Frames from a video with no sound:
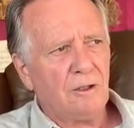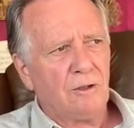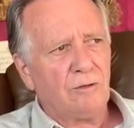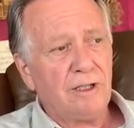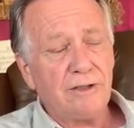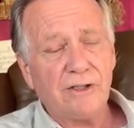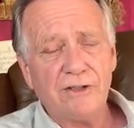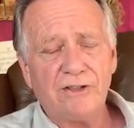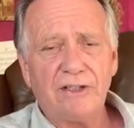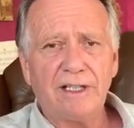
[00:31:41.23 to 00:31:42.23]

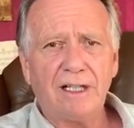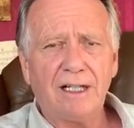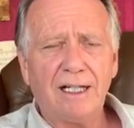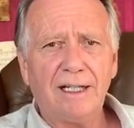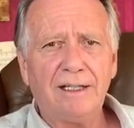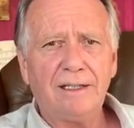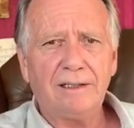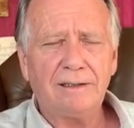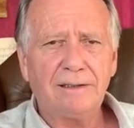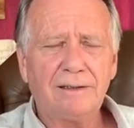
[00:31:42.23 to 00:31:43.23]
reasons that I
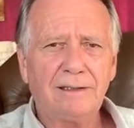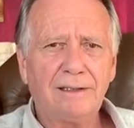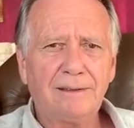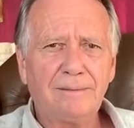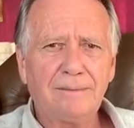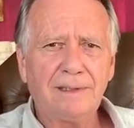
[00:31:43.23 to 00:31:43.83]
um,